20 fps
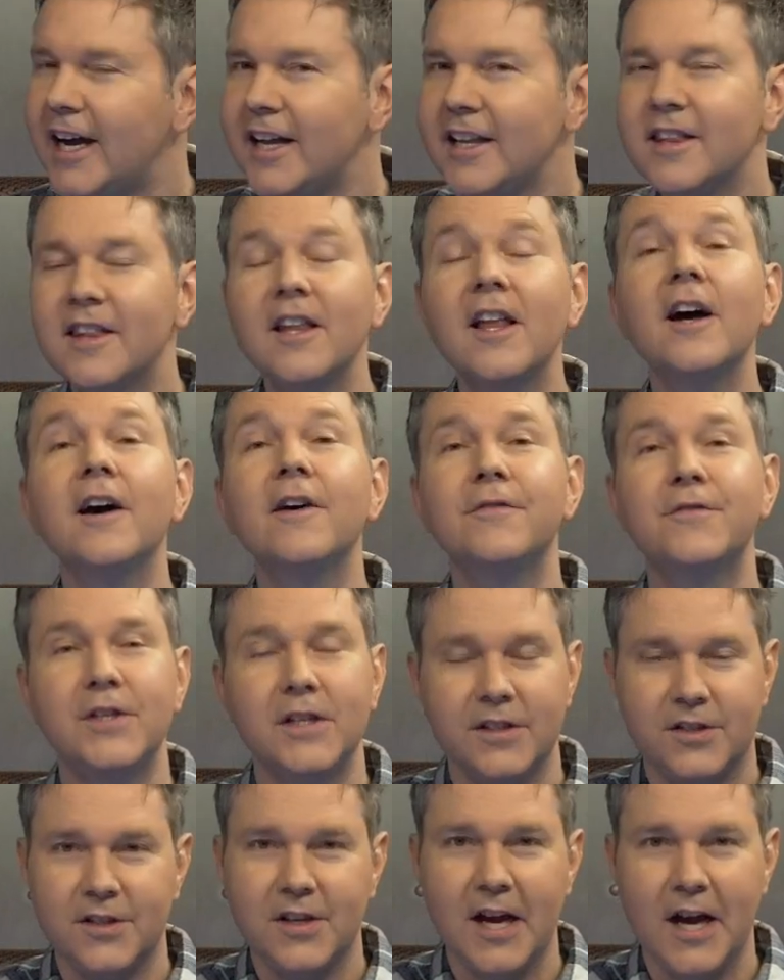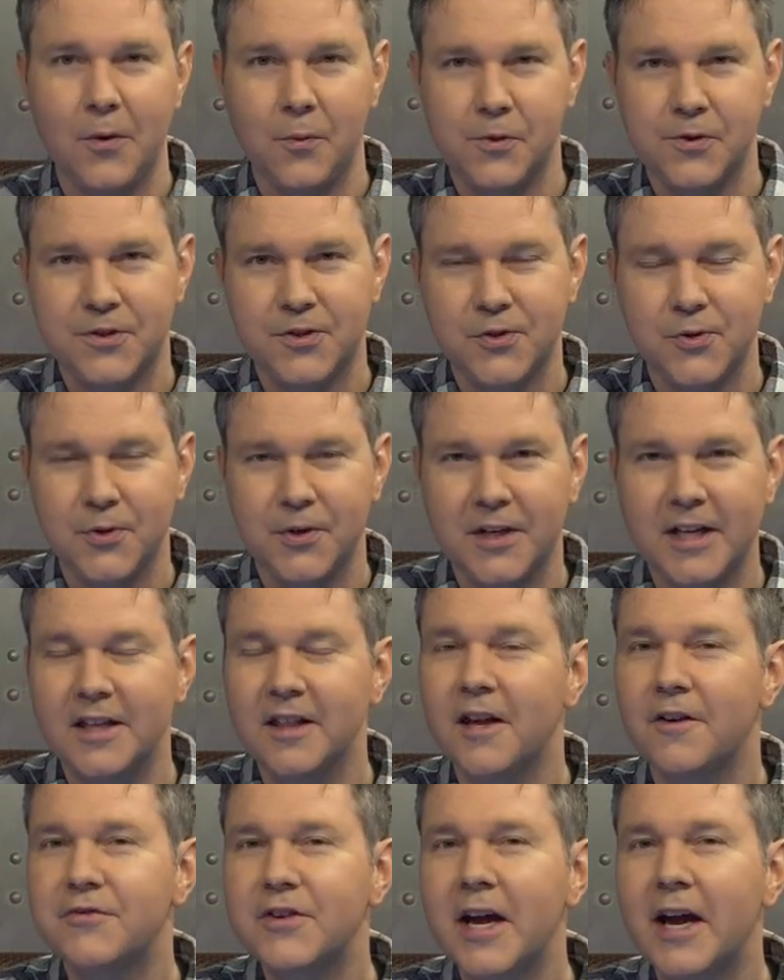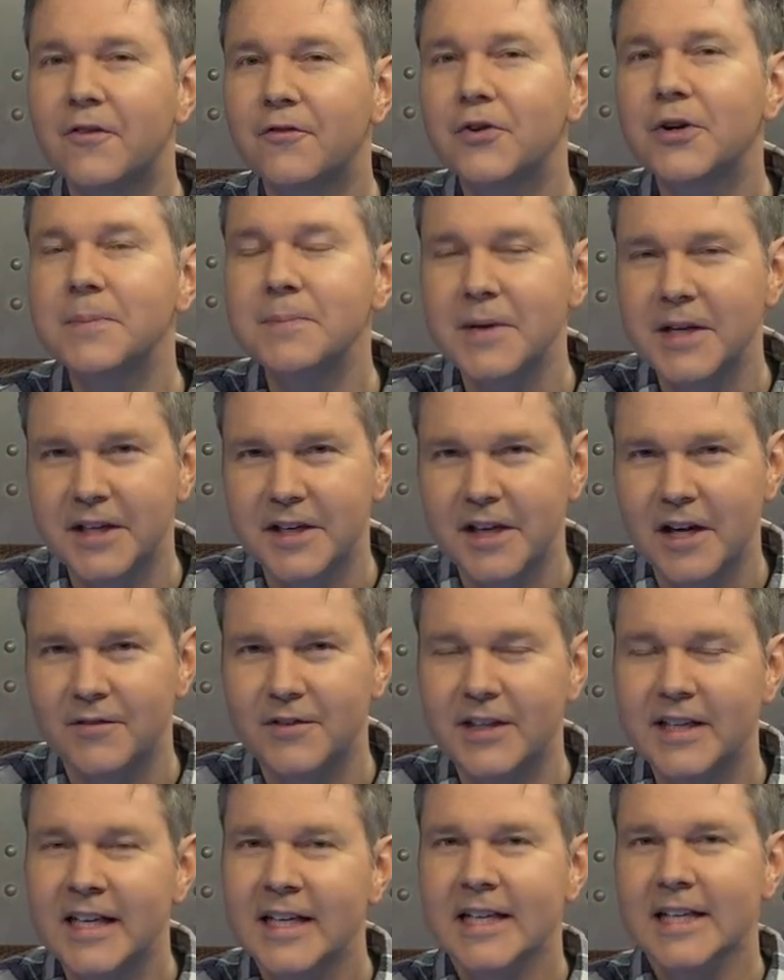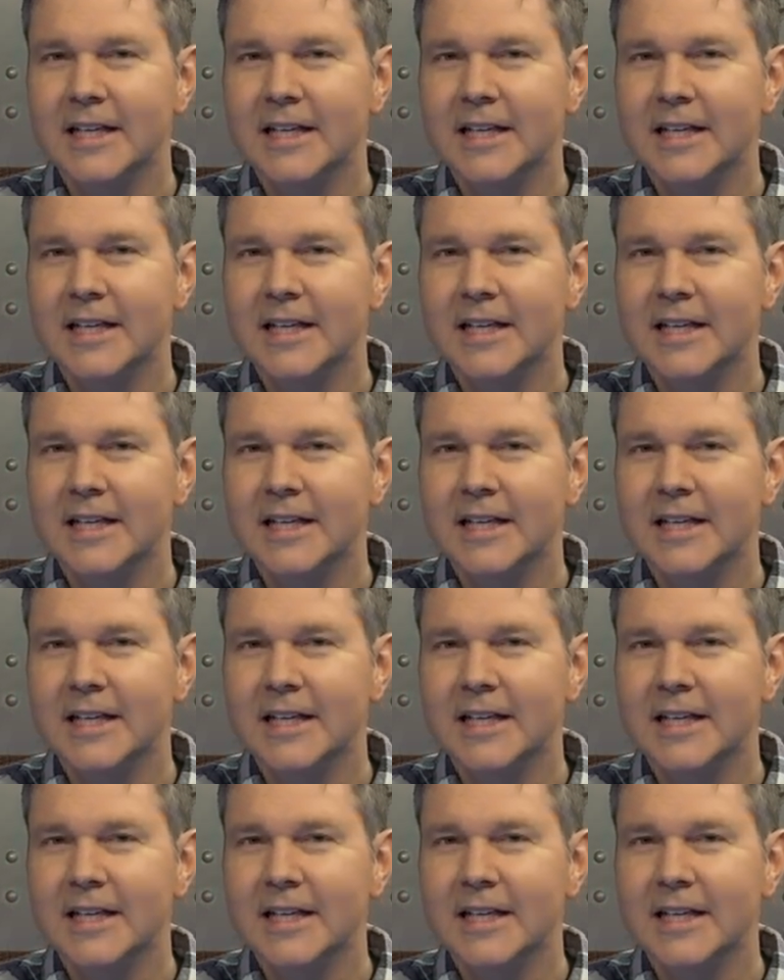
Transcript: I loved Skyward Sword. I loved every minute of it.